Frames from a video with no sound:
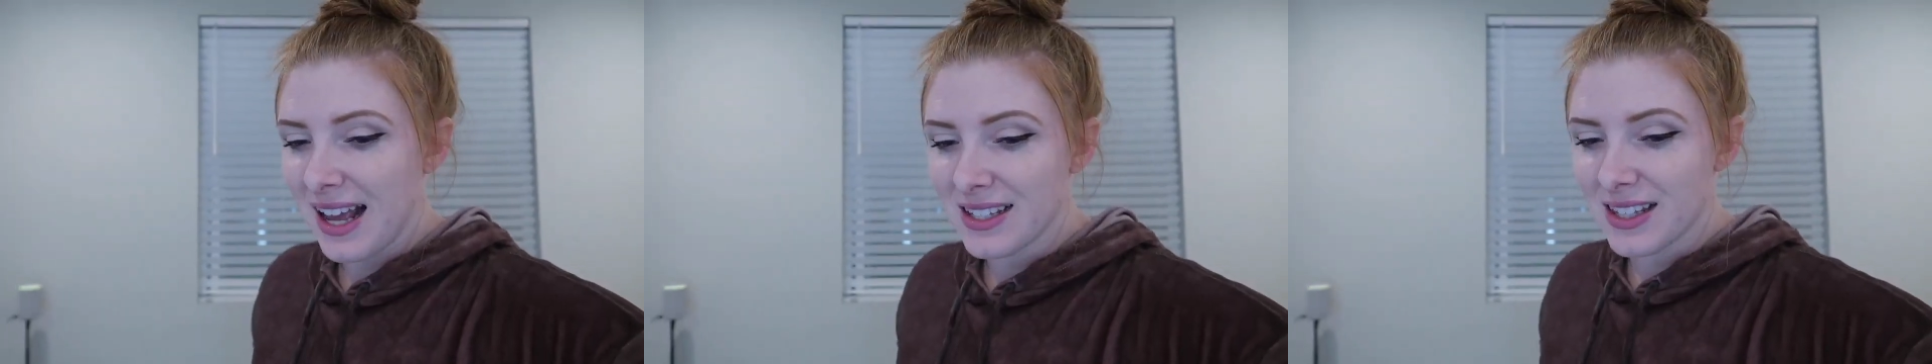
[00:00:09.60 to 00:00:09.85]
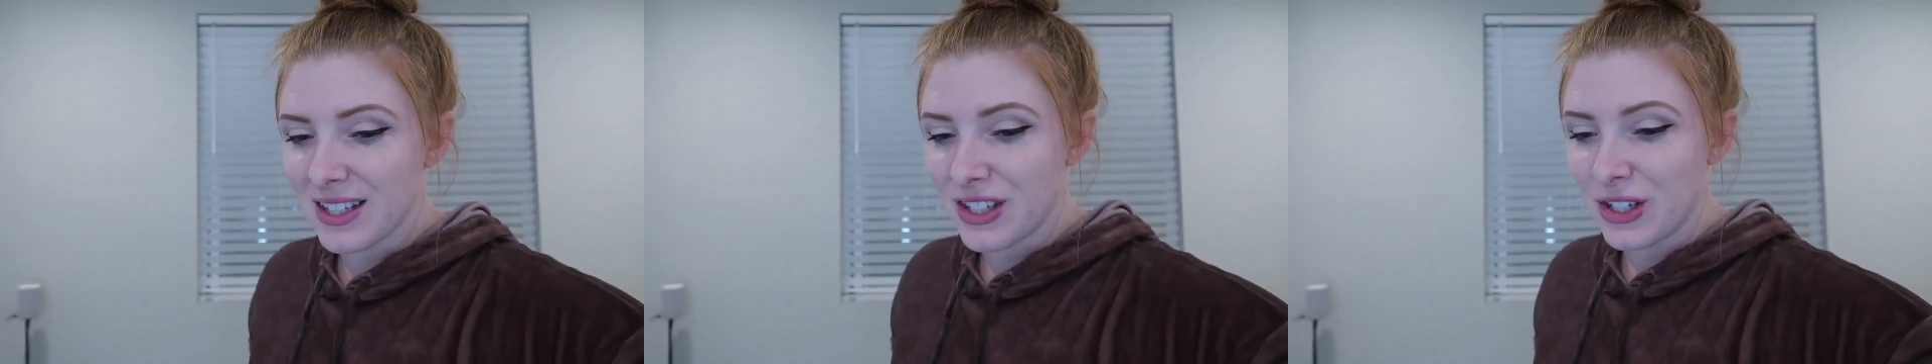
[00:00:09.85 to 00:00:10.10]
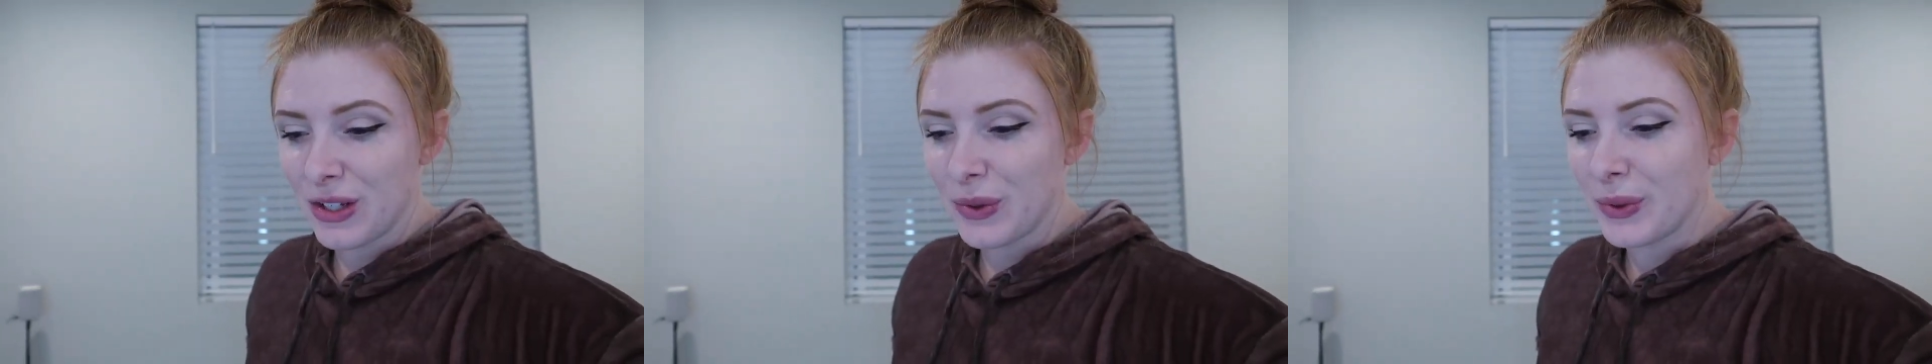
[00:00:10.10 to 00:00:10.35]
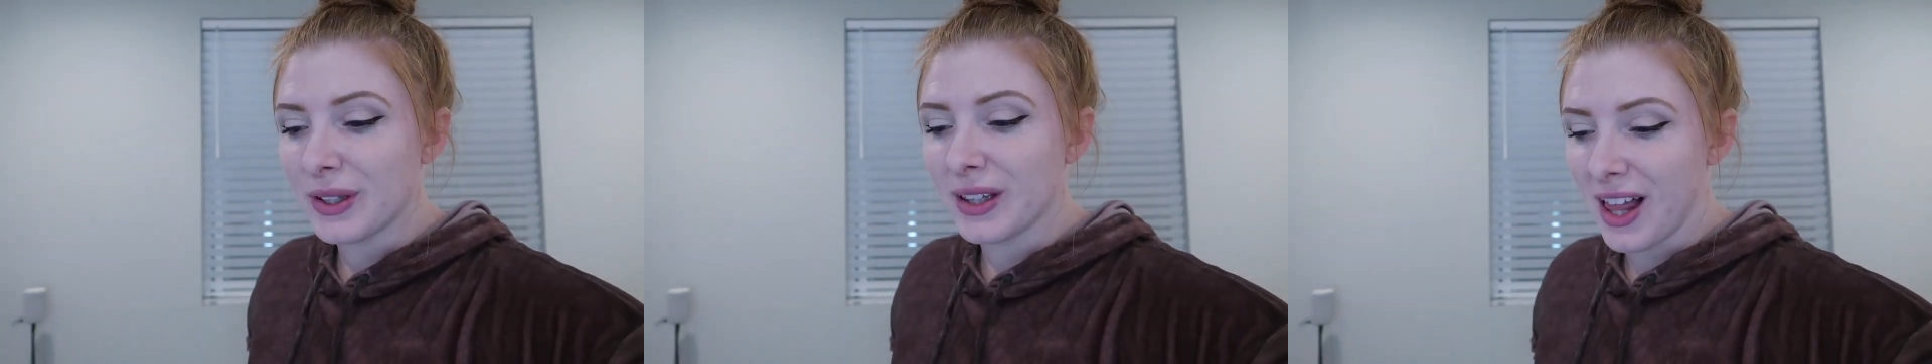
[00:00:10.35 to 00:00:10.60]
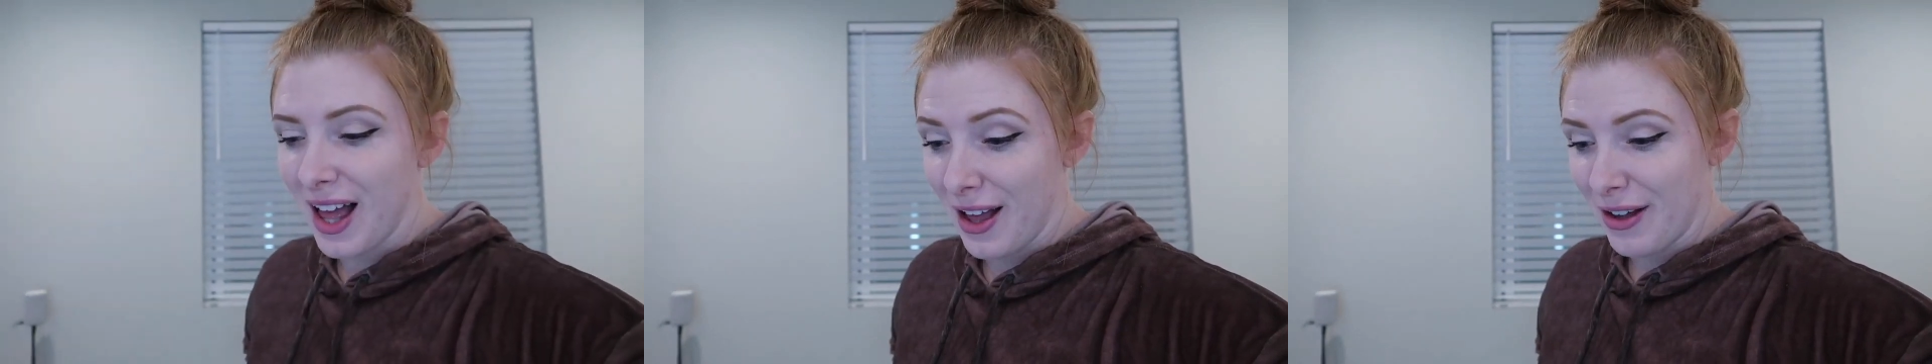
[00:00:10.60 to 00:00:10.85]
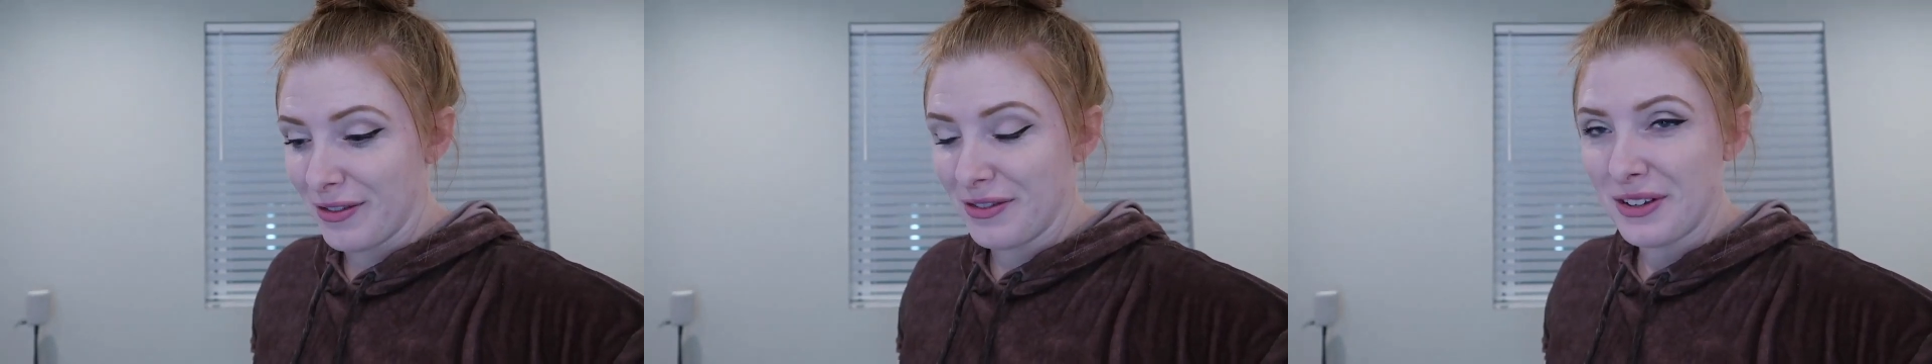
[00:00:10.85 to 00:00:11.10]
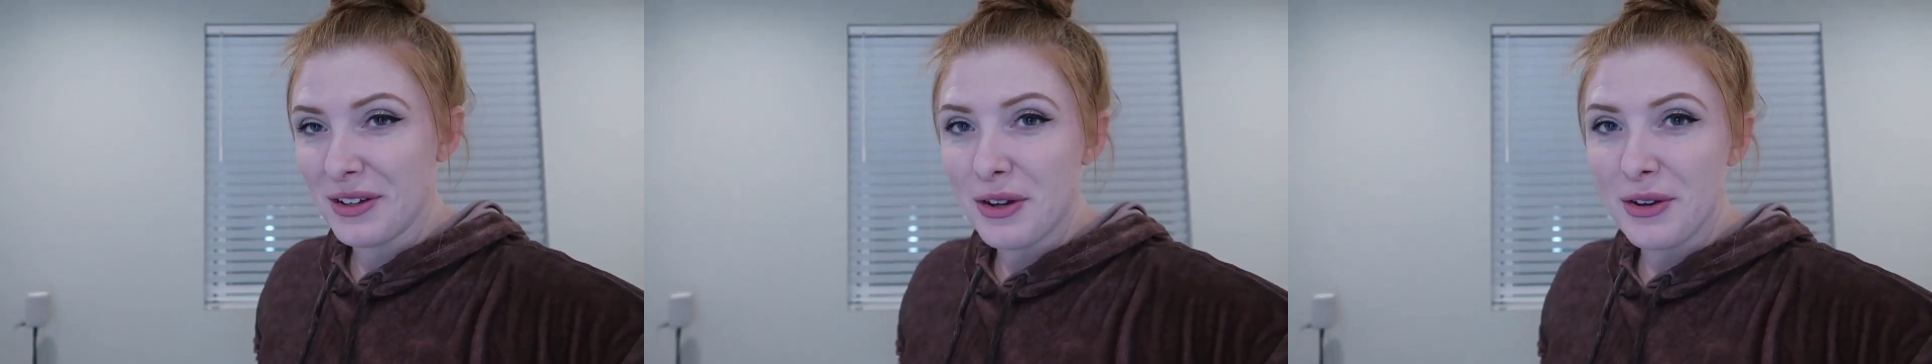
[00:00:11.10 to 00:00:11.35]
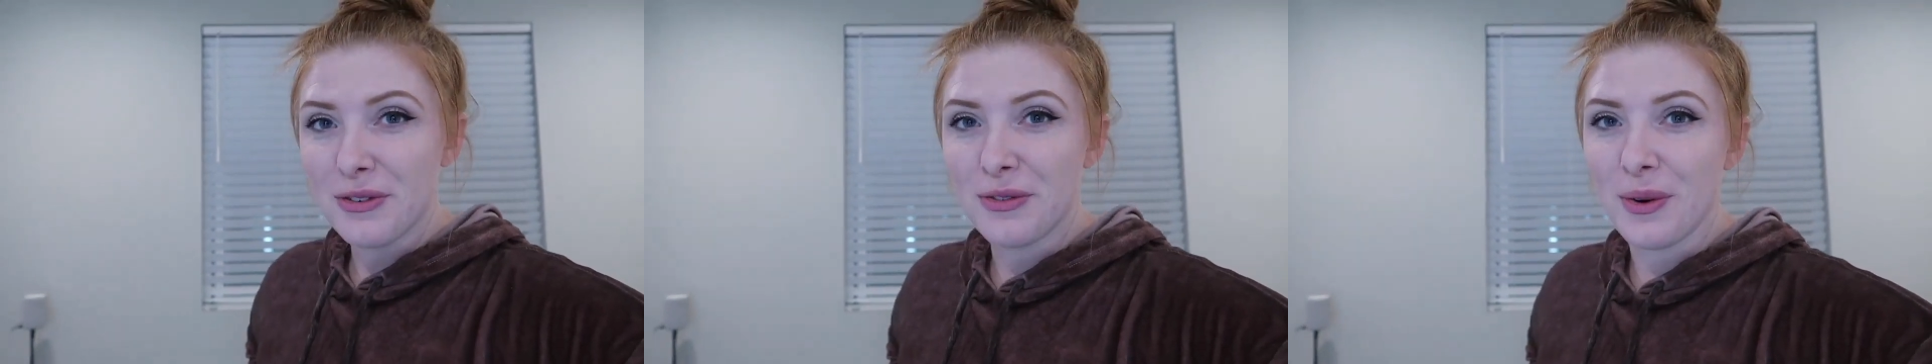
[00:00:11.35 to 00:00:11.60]
has this new love
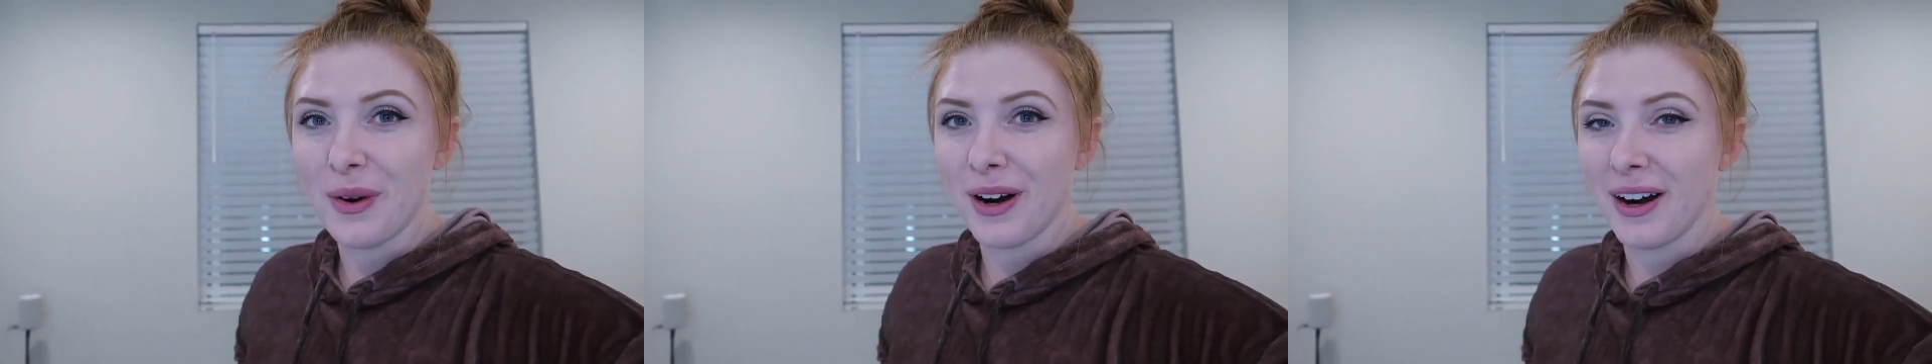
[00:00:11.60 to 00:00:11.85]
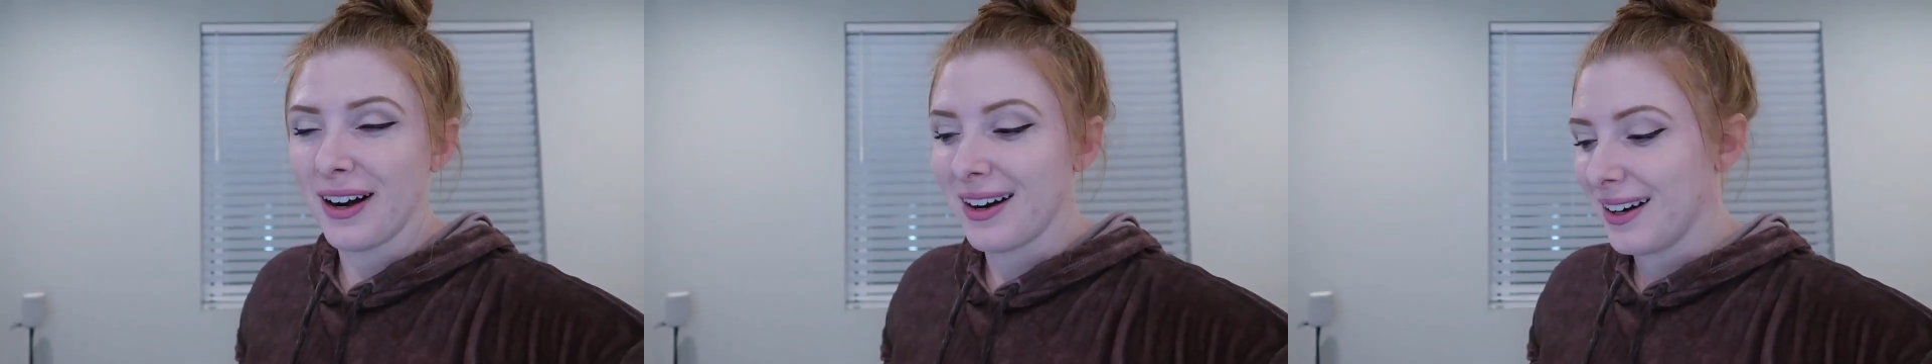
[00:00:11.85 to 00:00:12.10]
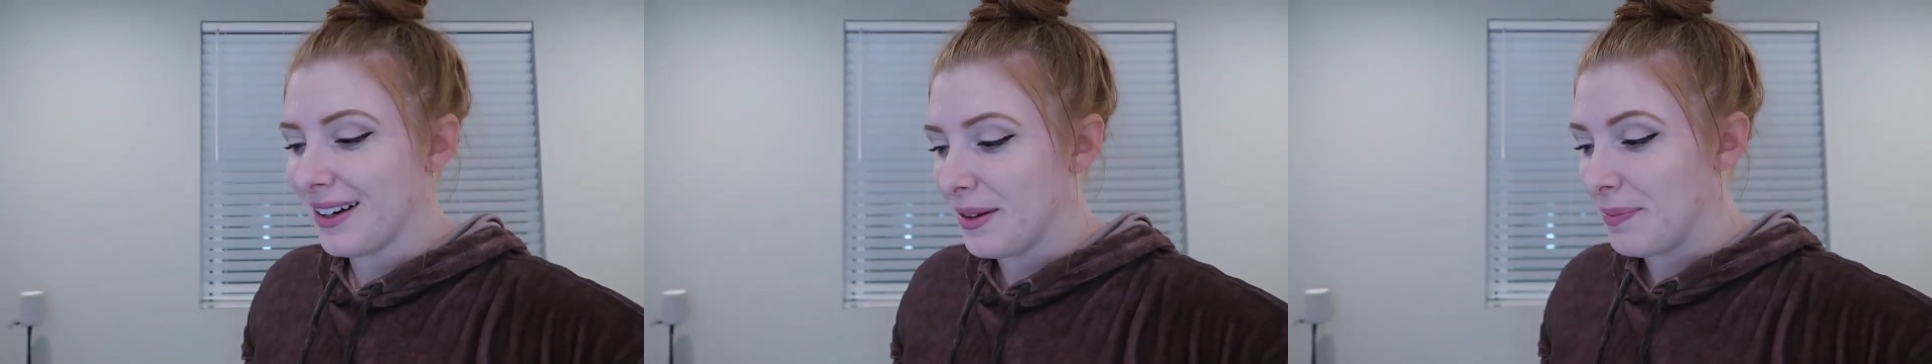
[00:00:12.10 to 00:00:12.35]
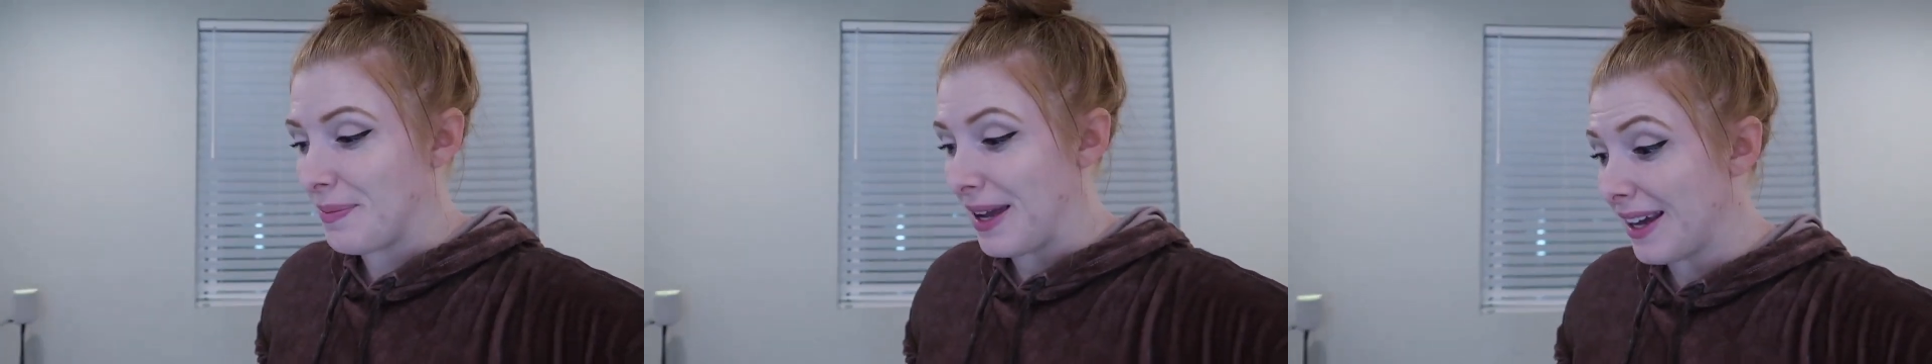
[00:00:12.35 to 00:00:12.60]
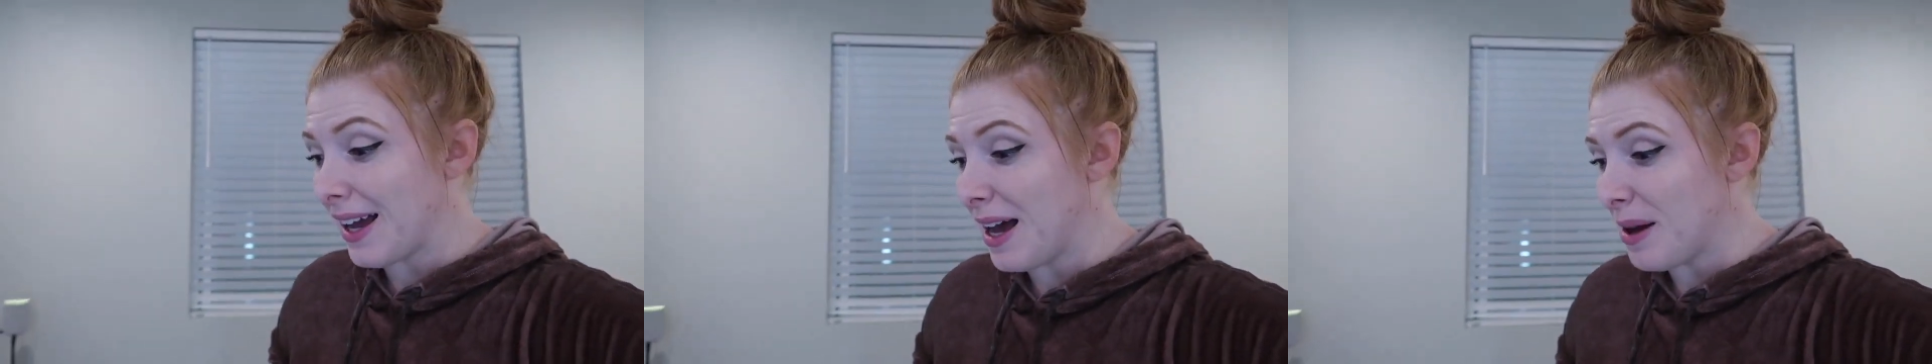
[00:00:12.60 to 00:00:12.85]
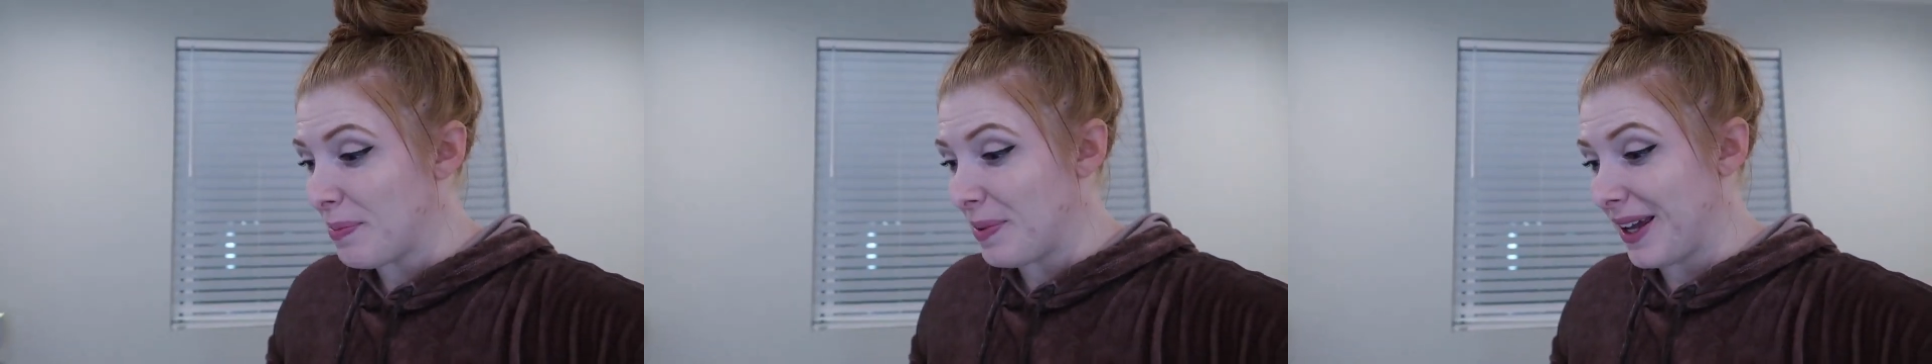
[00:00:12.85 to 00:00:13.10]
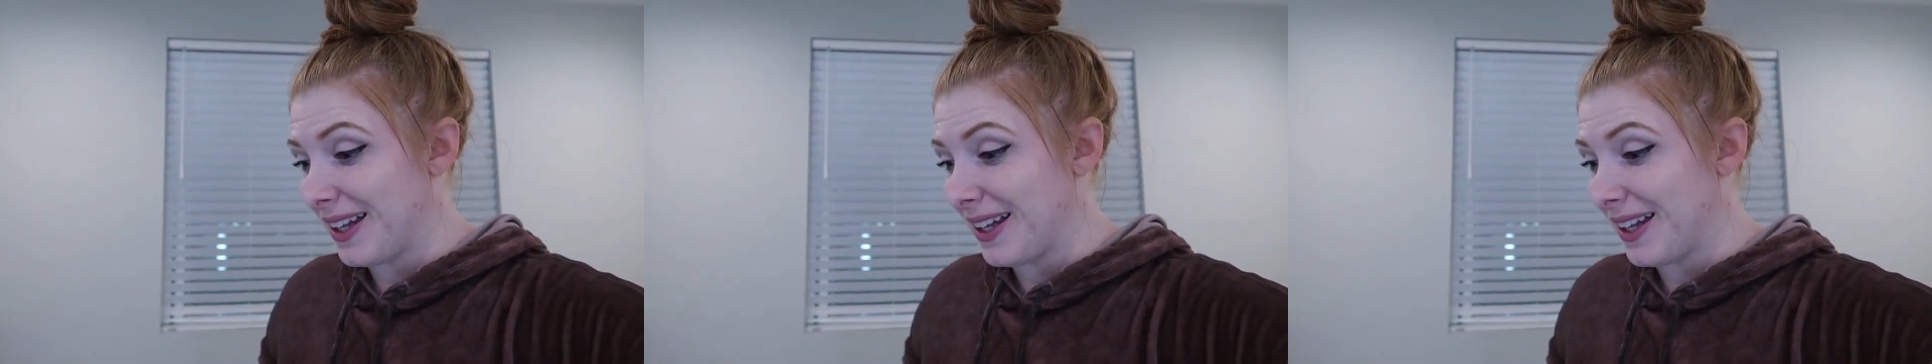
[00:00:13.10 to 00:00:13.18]
for makeup